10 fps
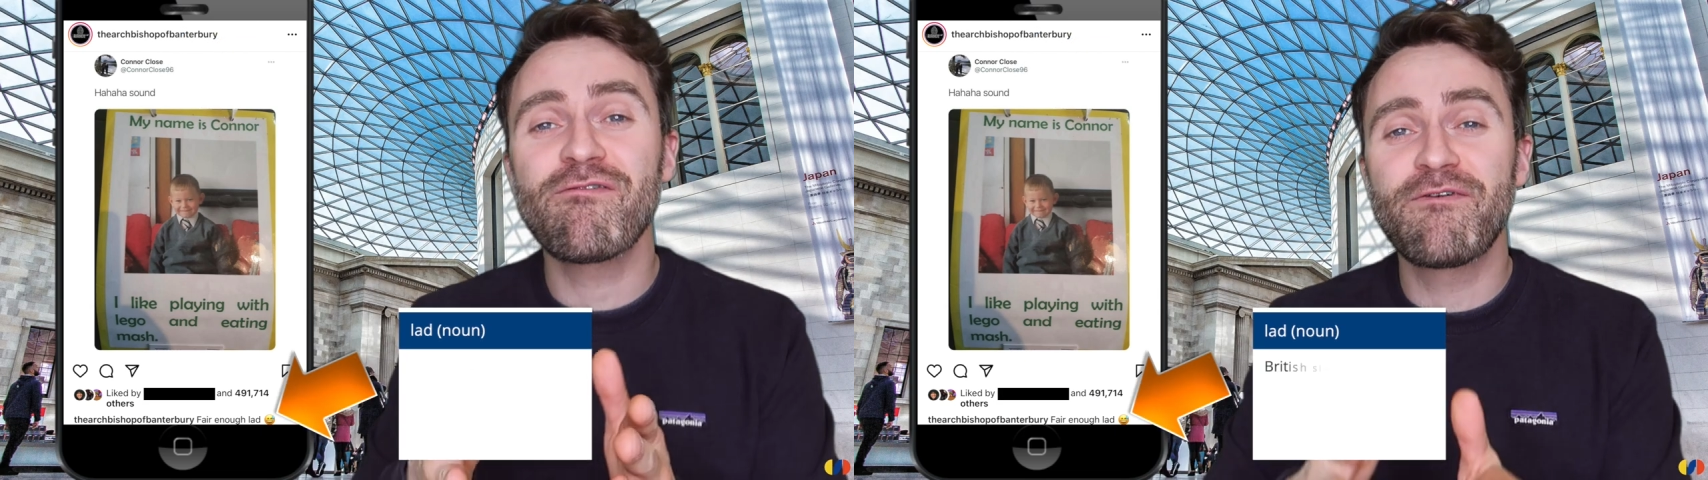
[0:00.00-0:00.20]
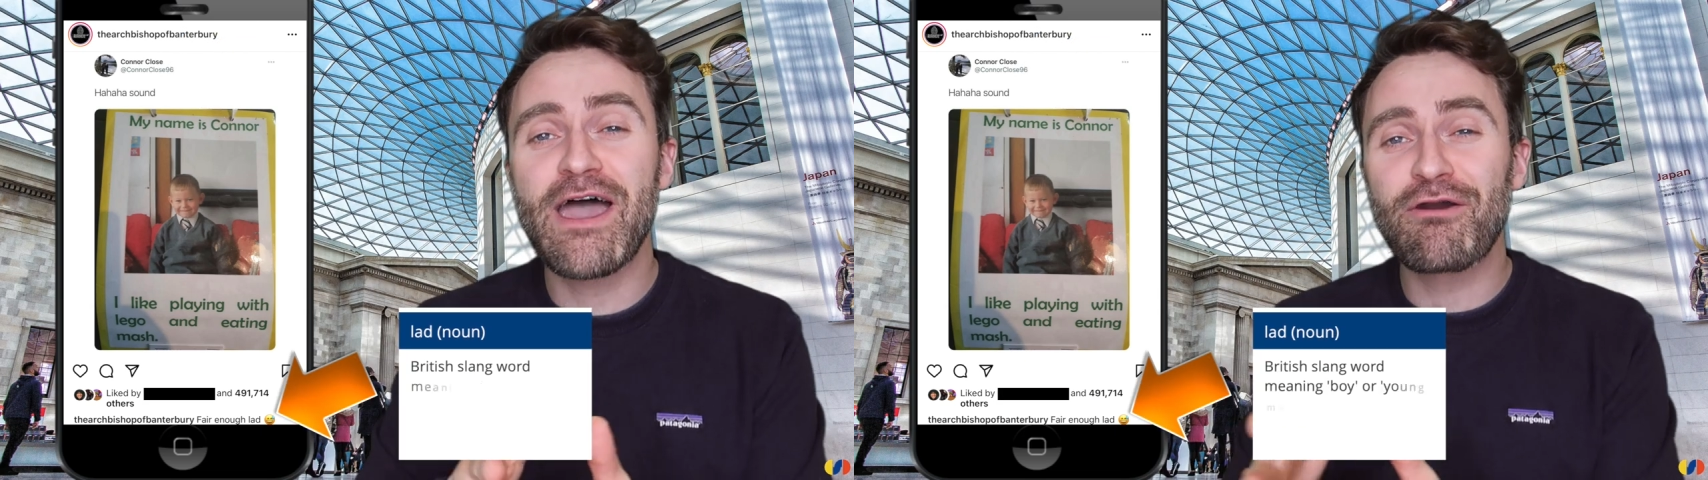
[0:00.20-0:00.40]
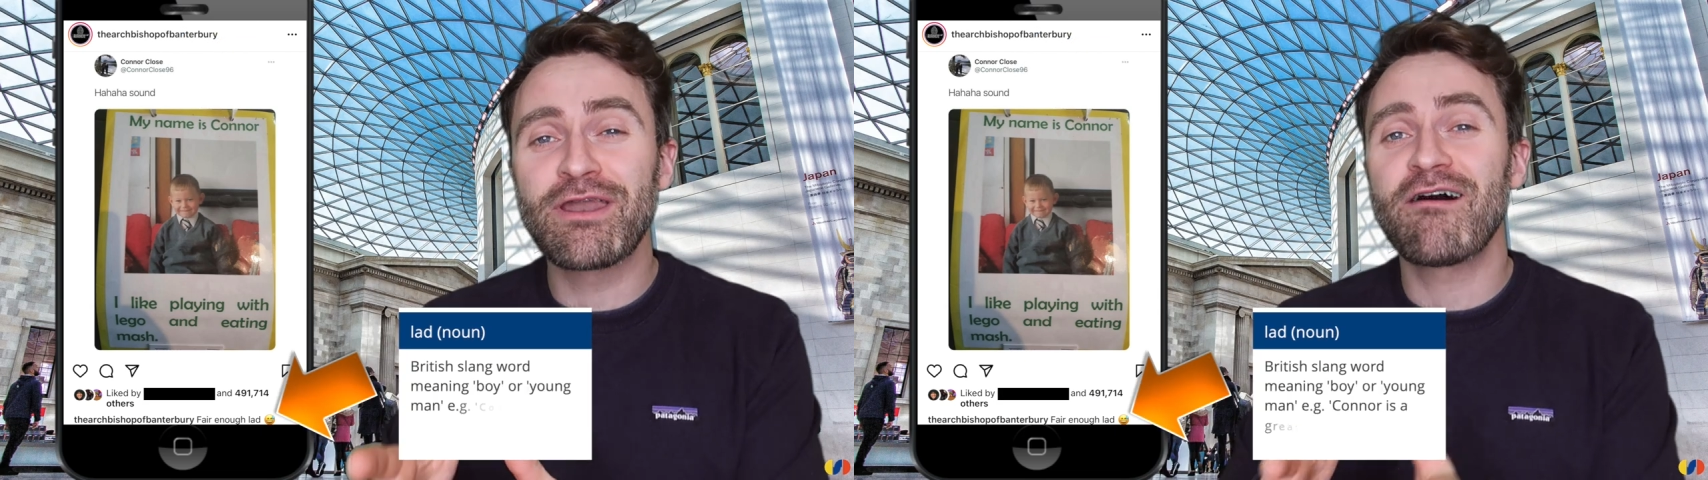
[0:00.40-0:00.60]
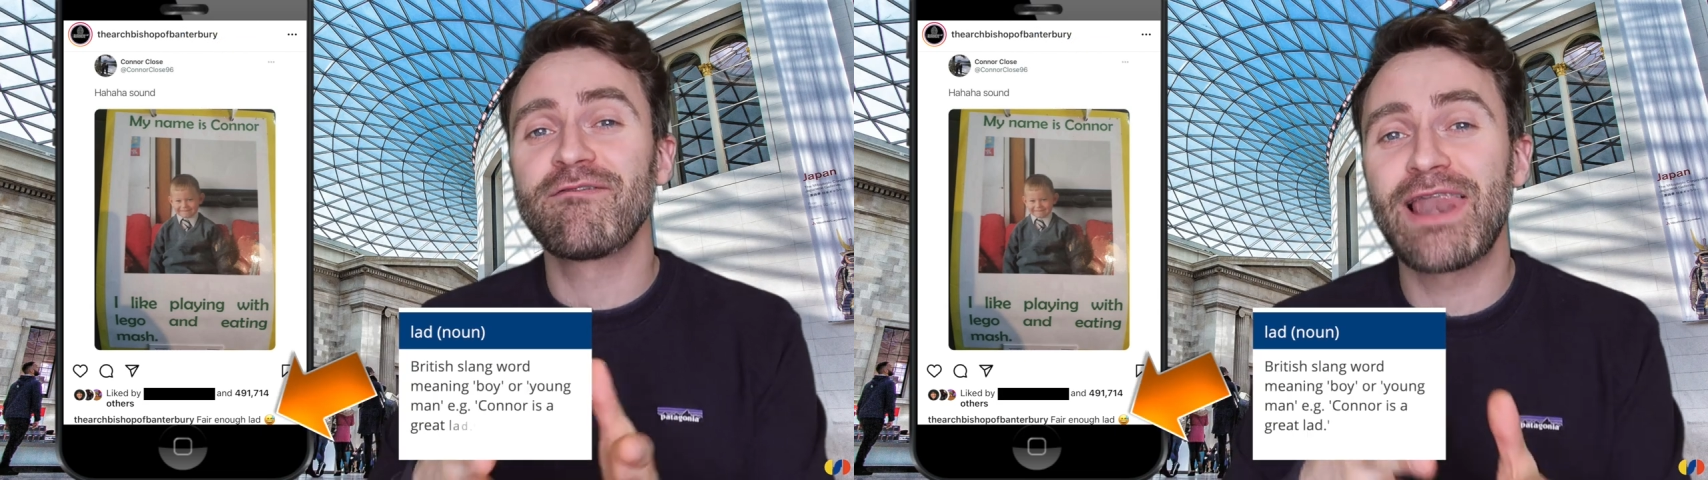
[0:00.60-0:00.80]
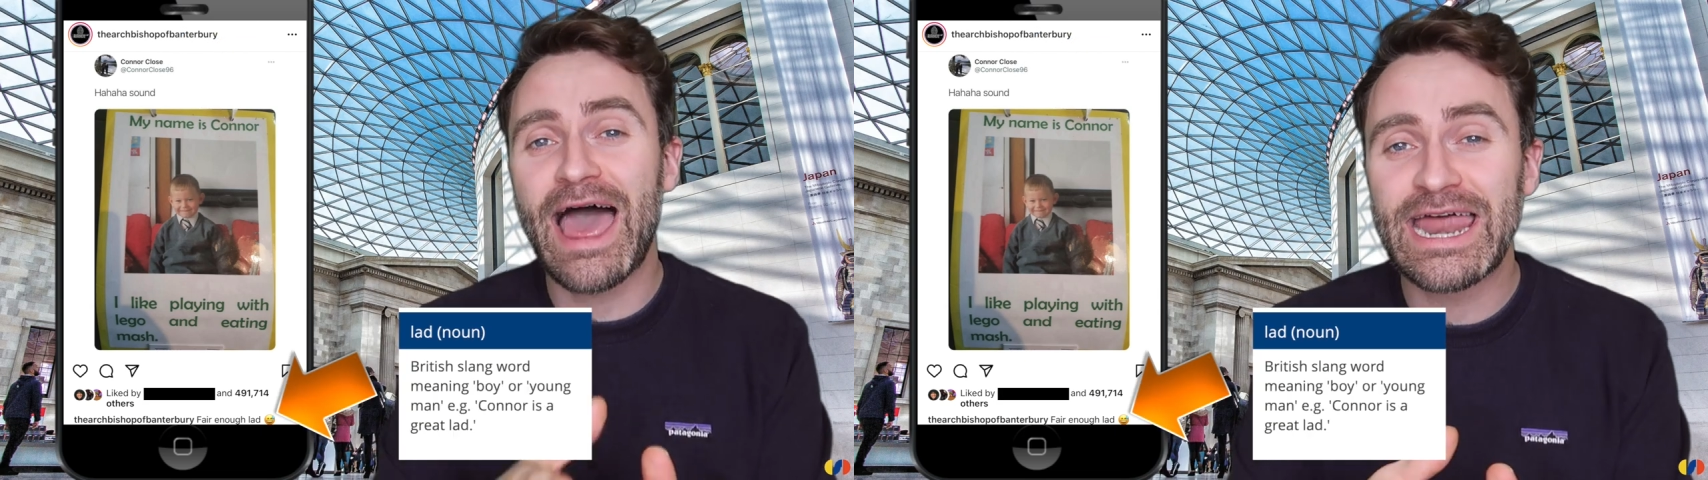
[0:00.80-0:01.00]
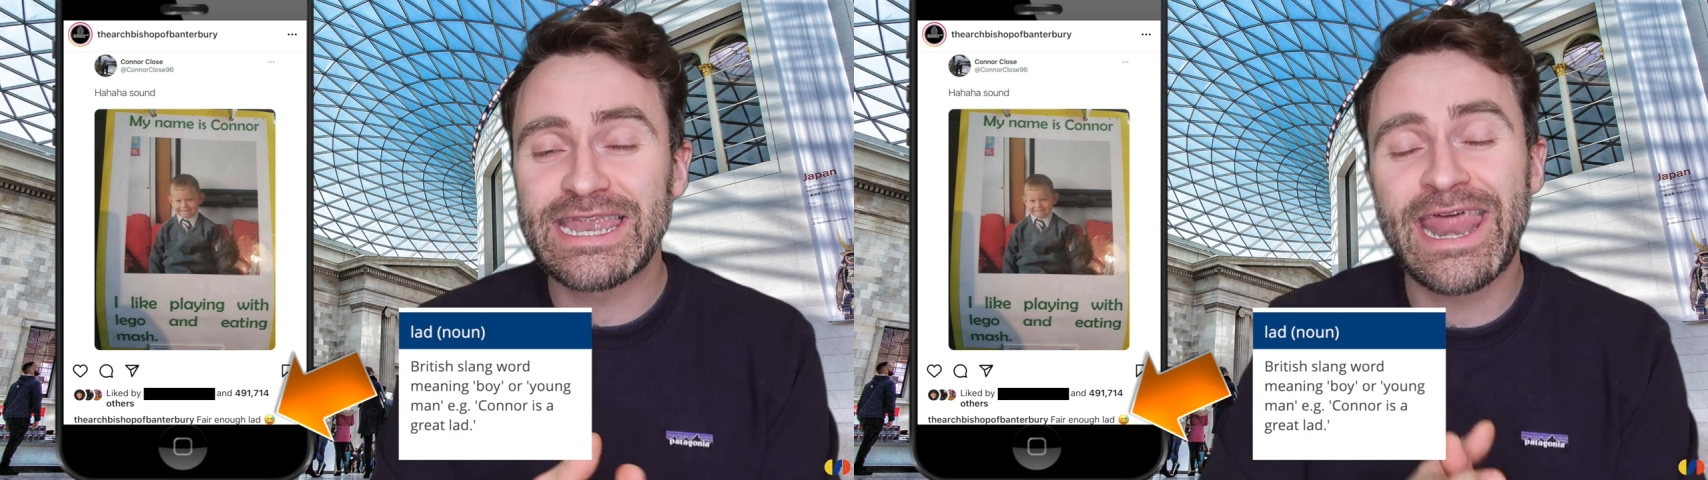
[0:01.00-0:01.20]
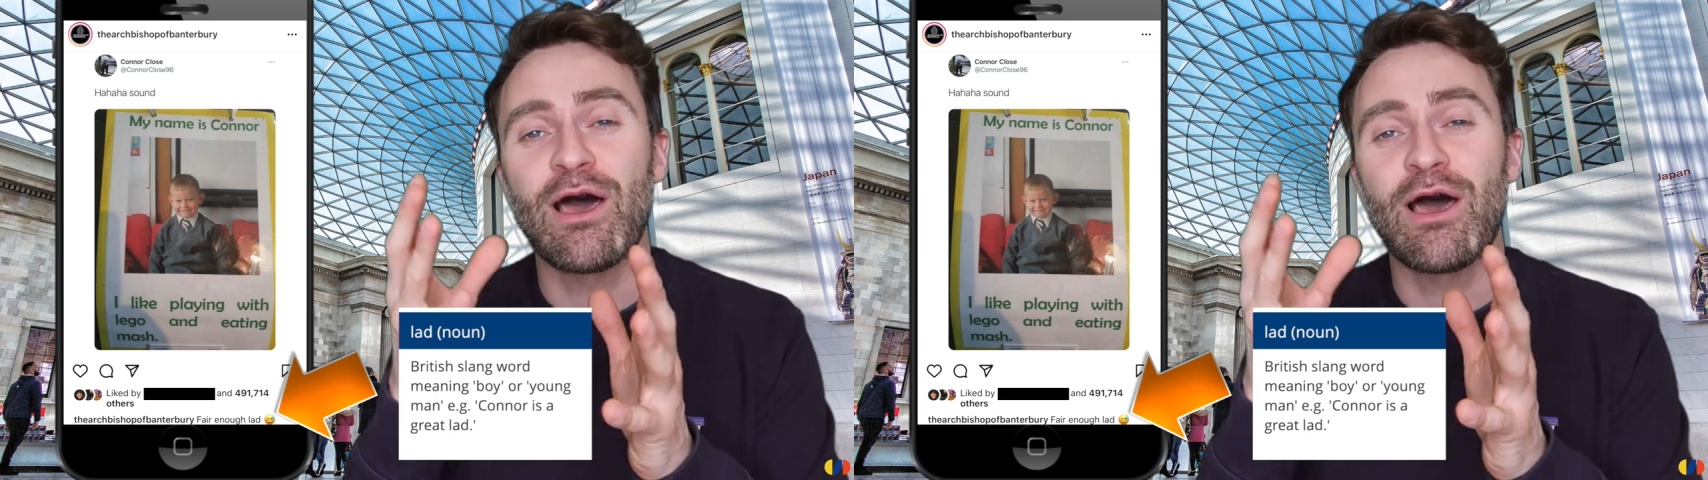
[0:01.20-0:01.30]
fair enough lad.